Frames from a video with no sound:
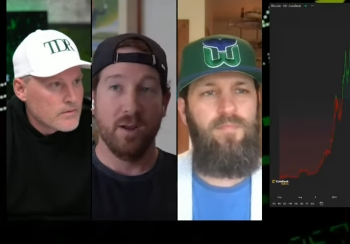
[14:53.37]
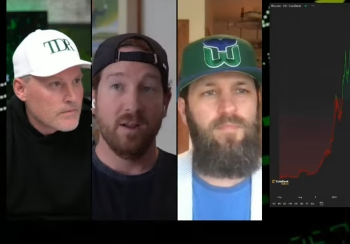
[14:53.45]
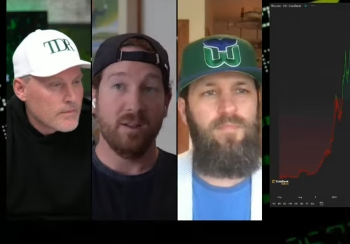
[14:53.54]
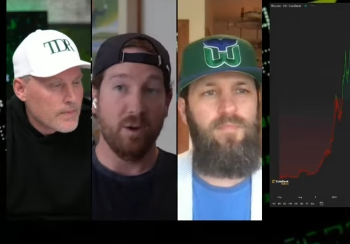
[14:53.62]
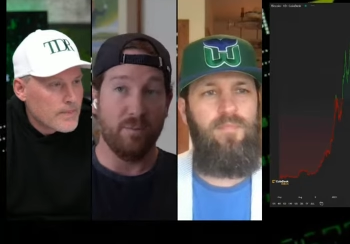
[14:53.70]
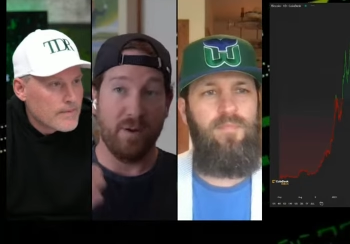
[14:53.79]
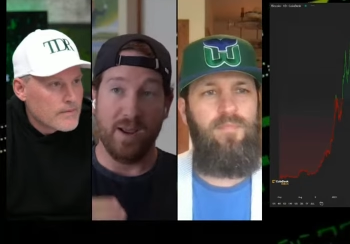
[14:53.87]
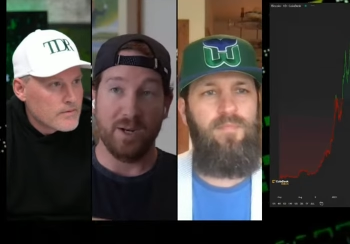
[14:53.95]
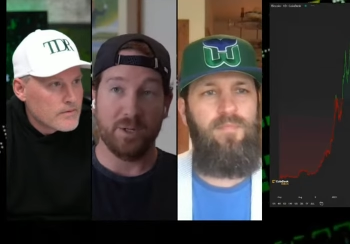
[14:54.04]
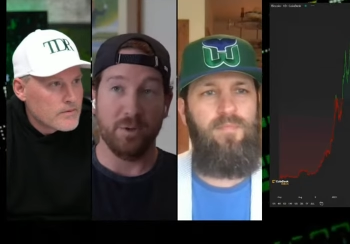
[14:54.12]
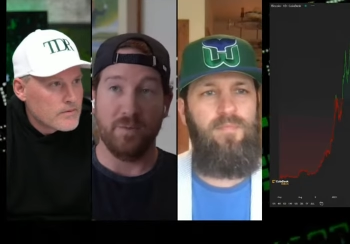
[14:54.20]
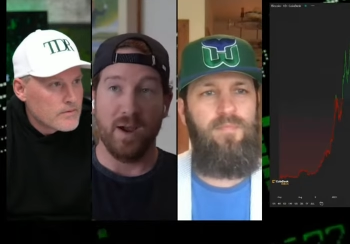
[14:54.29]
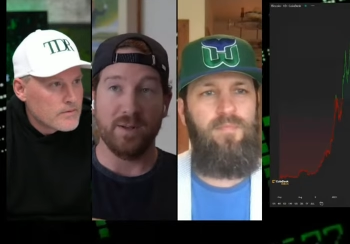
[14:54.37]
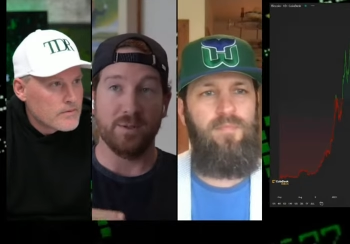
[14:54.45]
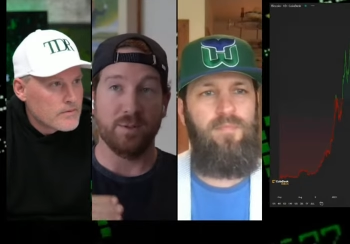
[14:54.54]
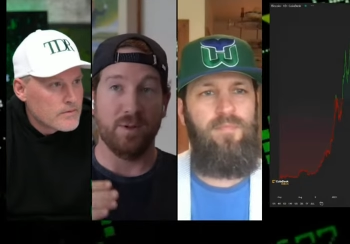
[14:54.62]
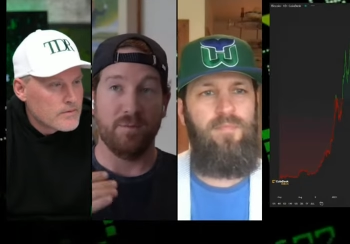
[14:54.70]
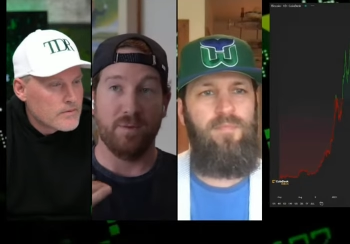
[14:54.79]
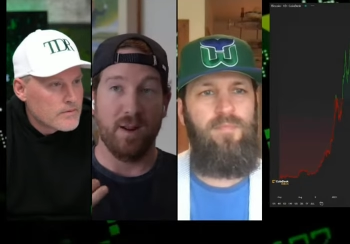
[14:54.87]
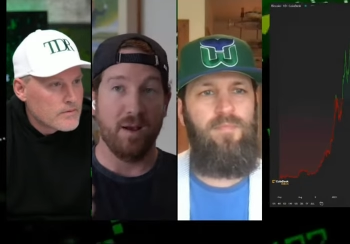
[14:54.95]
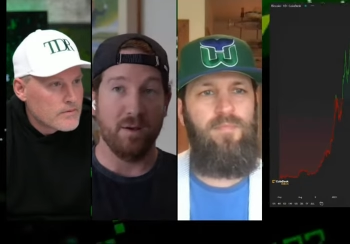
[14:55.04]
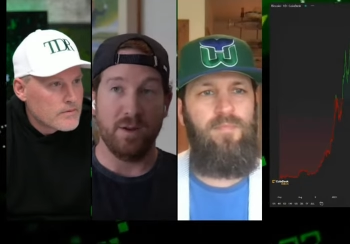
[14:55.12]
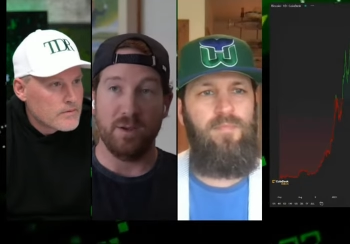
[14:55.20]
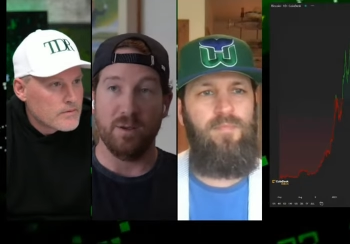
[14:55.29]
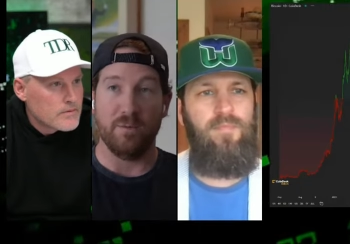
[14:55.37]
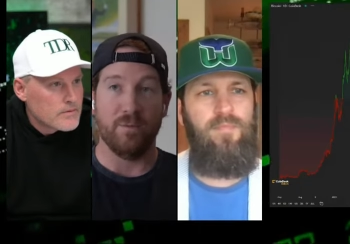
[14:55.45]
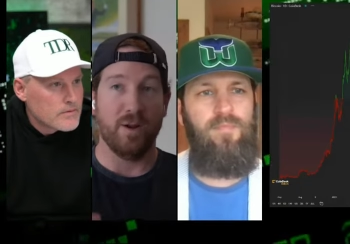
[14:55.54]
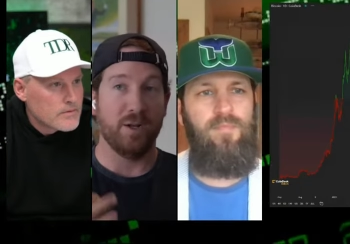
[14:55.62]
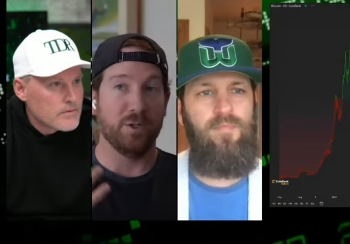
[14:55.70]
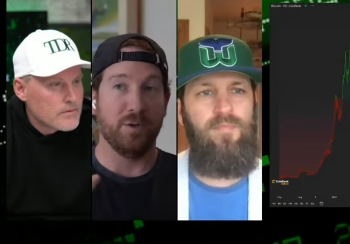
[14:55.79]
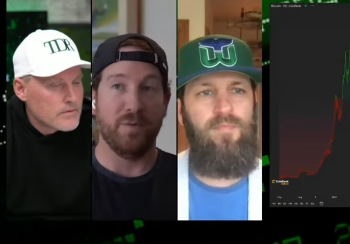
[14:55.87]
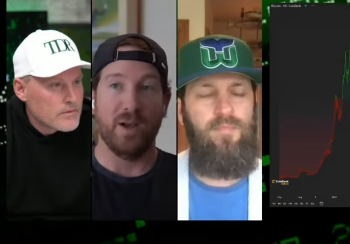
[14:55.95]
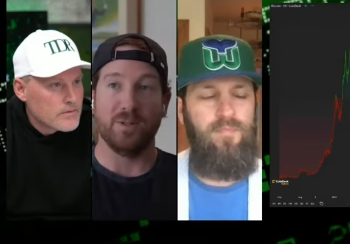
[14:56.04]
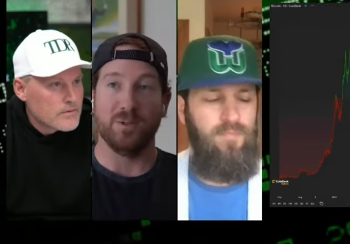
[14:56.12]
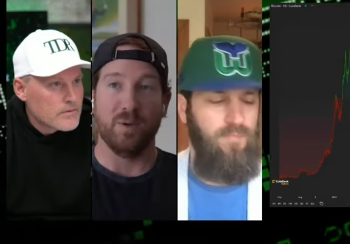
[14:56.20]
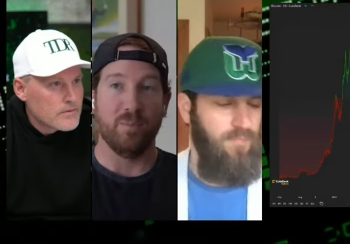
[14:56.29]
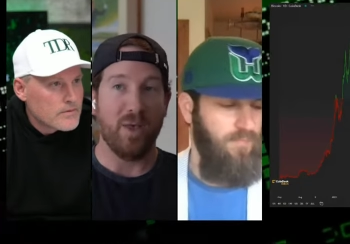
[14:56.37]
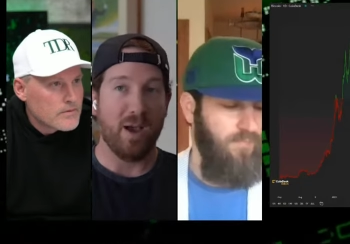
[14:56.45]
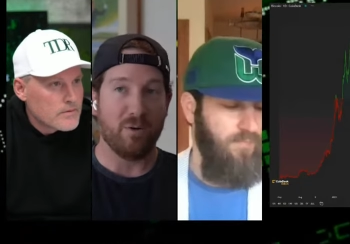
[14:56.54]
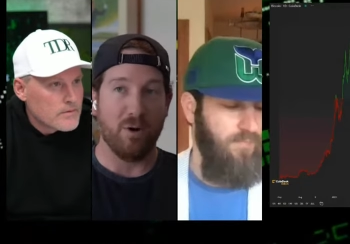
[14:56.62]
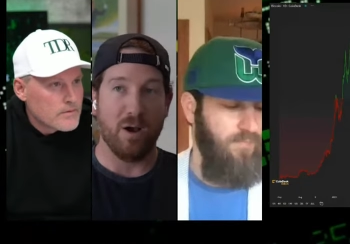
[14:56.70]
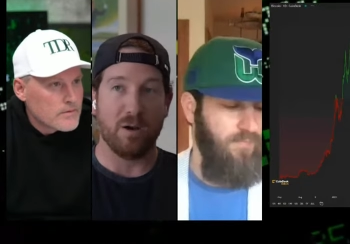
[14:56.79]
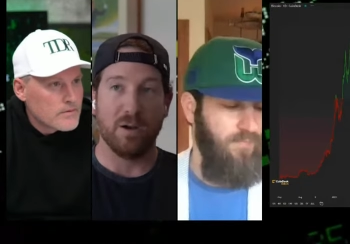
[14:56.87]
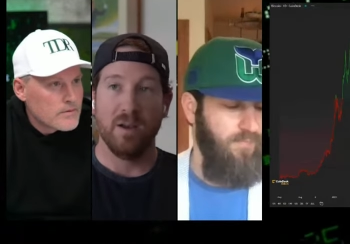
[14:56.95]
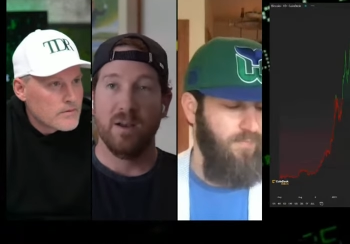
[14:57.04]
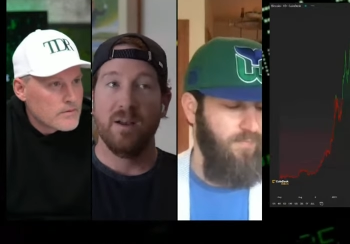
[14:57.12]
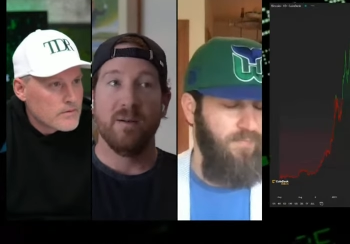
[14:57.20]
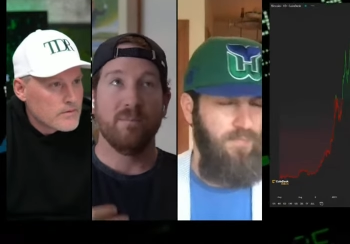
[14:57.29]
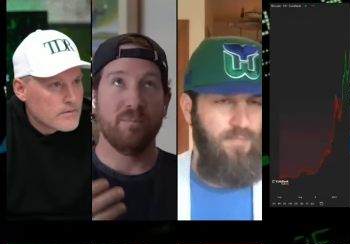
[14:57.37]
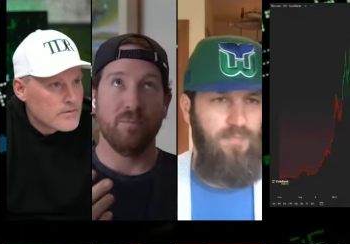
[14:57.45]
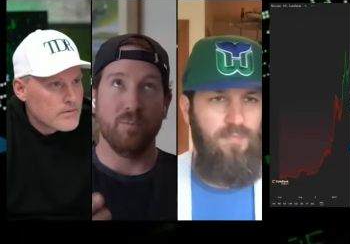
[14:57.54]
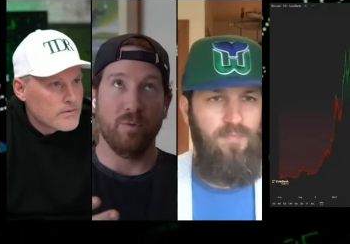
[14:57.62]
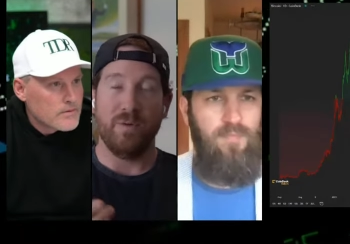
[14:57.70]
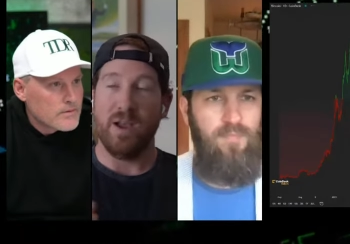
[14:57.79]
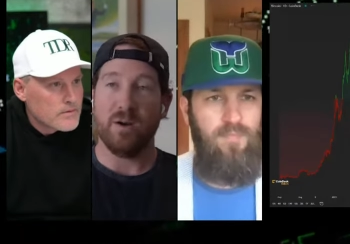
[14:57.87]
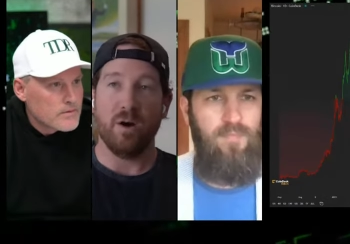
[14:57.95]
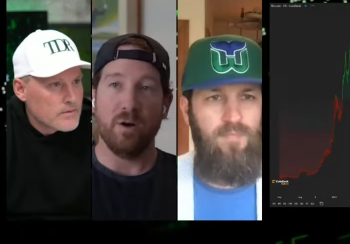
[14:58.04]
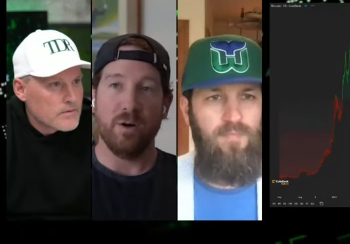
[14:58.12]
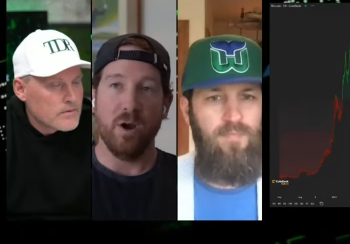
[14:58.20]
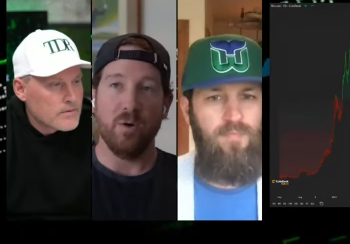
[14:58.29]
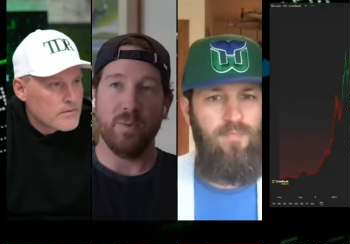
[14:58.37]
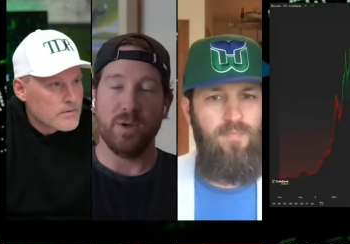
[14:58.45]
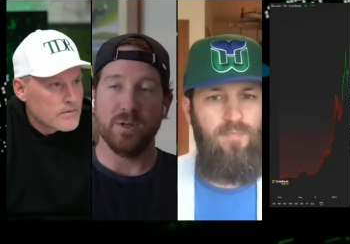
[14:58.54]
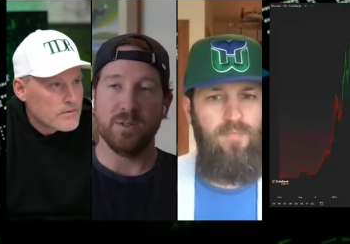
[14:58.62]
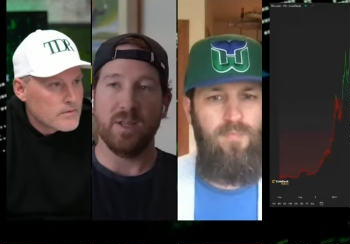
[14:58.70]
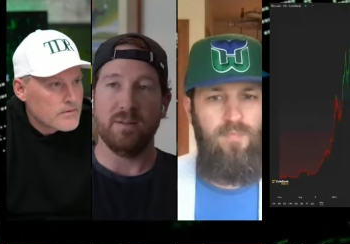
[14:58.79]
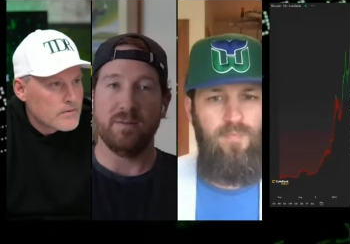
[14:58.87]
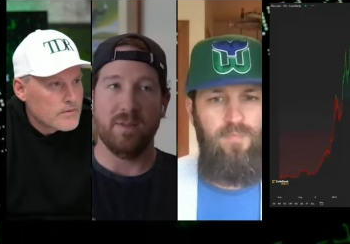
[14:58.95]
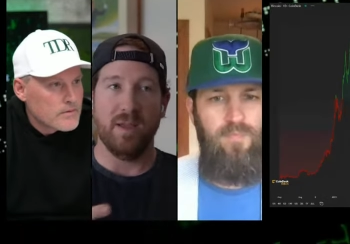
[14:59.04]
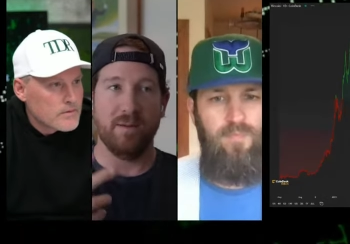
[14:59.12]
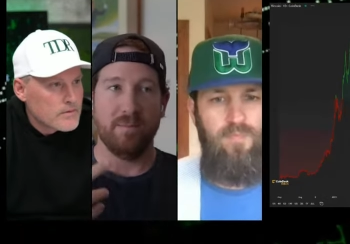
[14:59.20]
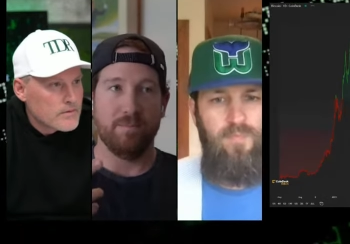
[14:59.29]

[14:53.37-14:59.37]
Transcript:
Speaker 1: Their financial advisors at Fidelity, their financial advisors at BlackRock, well, Vanguard, no, because they, they